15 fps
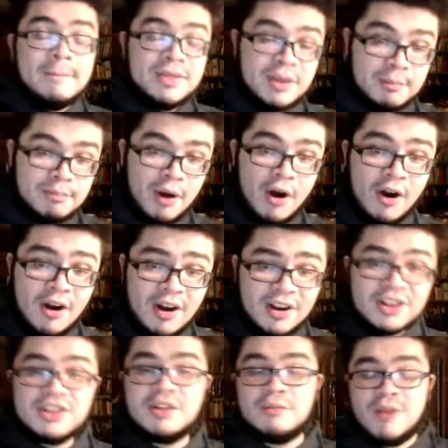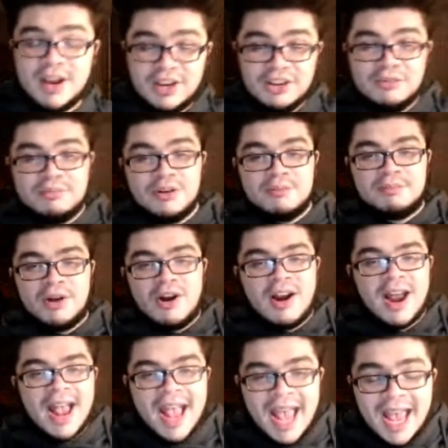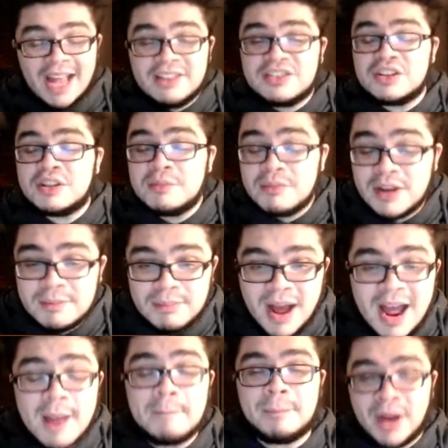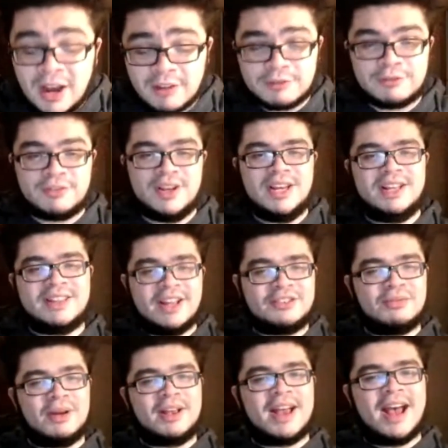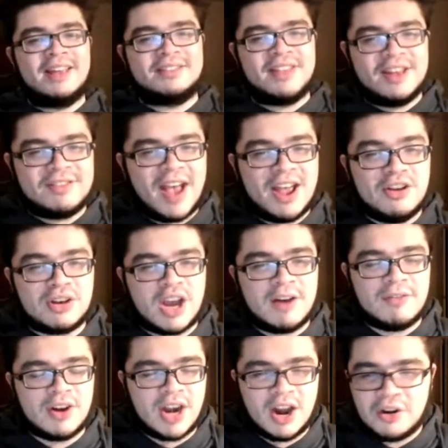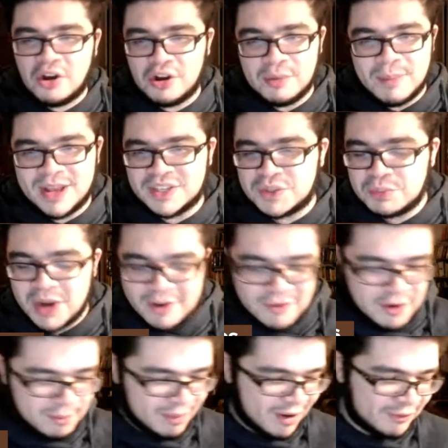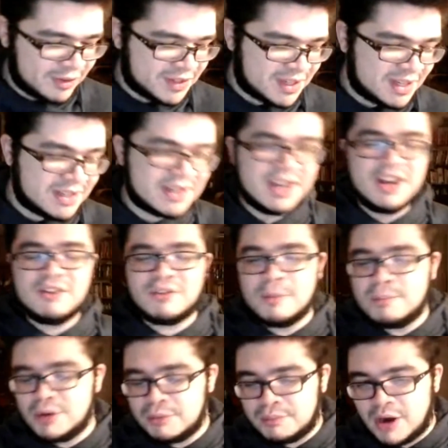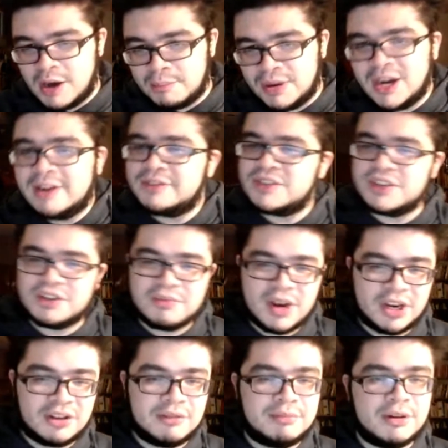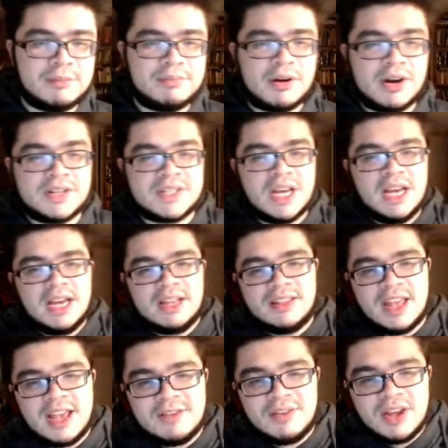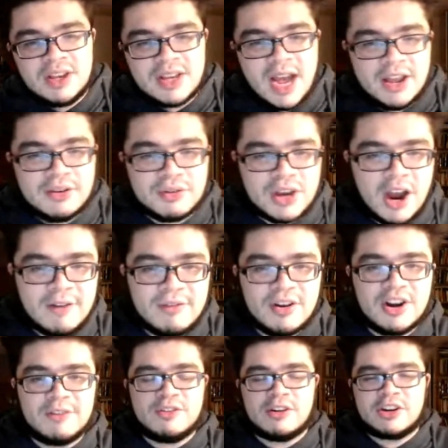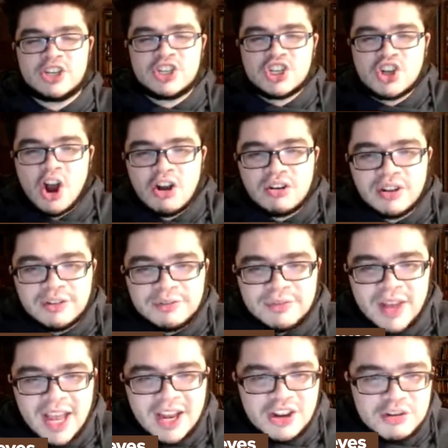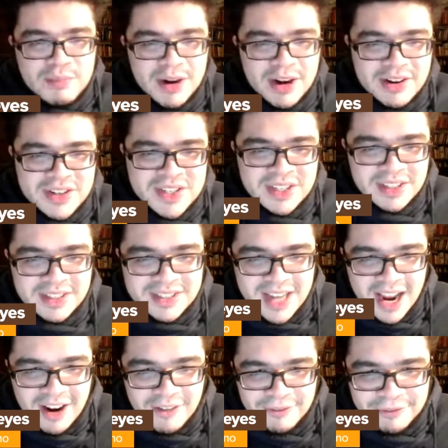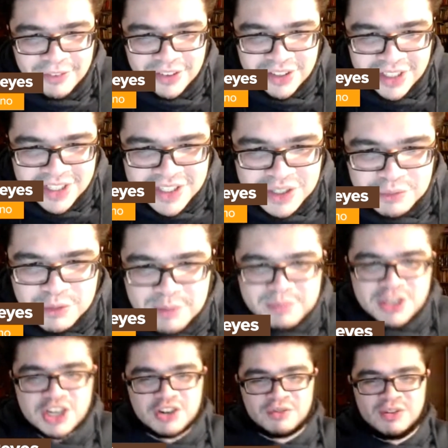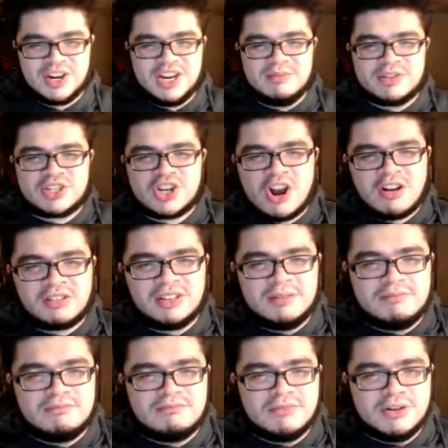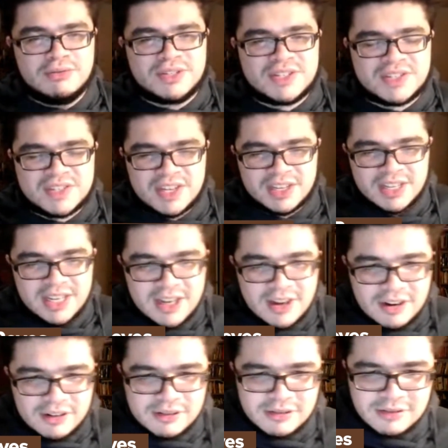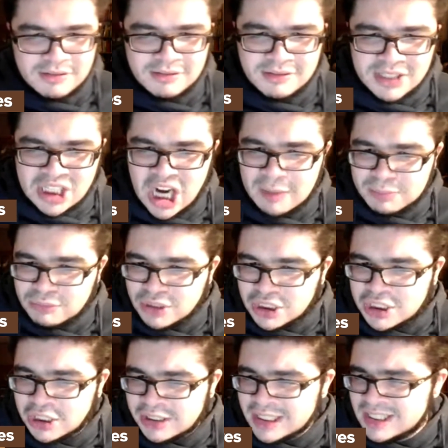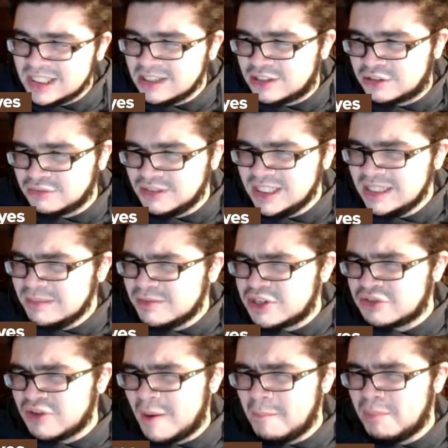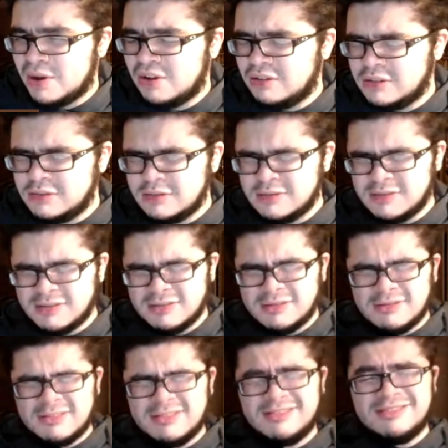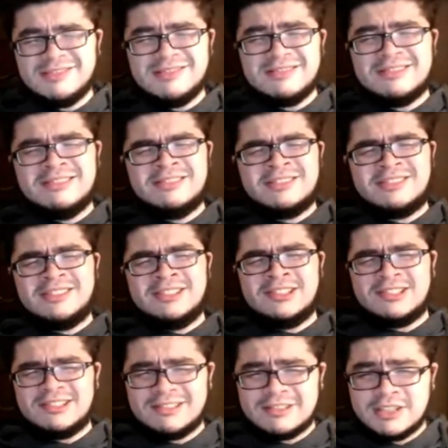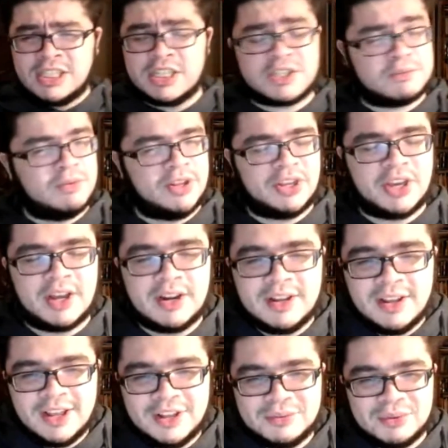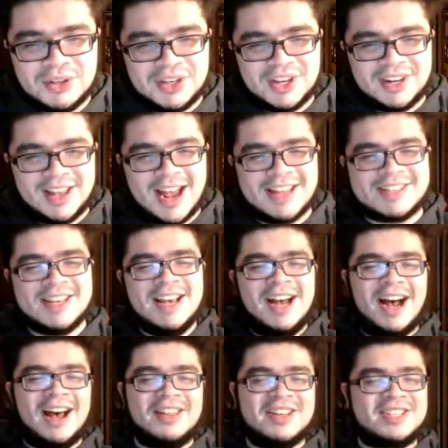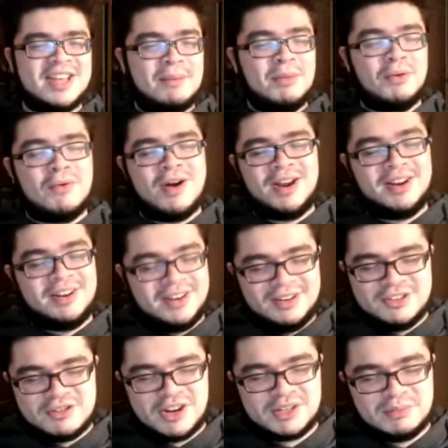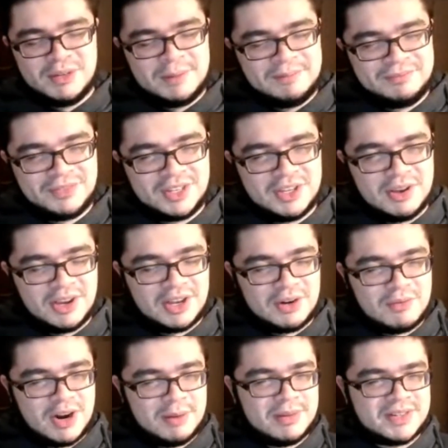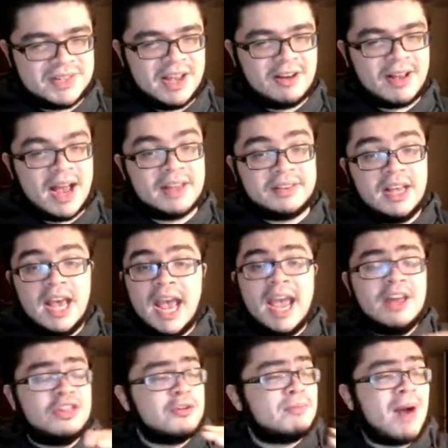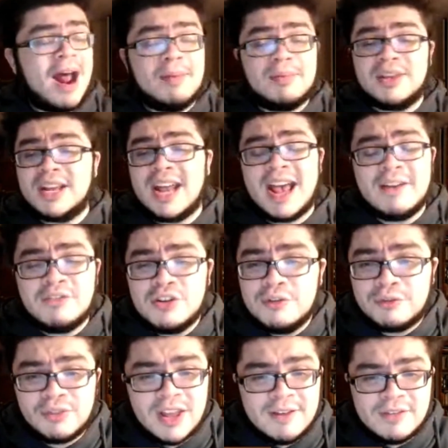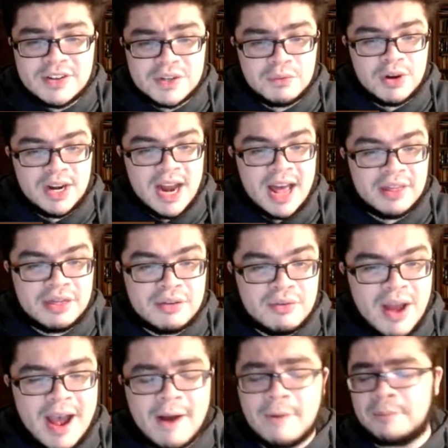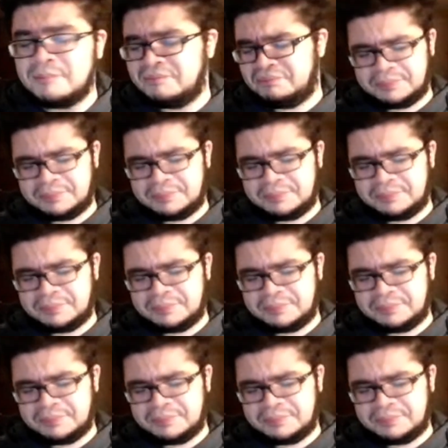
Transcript: the bar, the regular Built Bar, and the Mud Pie Puff. That's right, guys. They've got you covered on all your bases. Whatever your preference is, from Built Bar Puffs to the regular Built Bars, they've got you covered. If you're a chocolate fan, you'd better sit down for this whipped cream chocolate mousse. Ooh, topped with cookies and cream crumble. Ooh. It's really good. It's really good, guys. They sent me one. Trust me. You ain't going to want to miss out, guys. And they're probably going to have new flavors and whatnot throughout,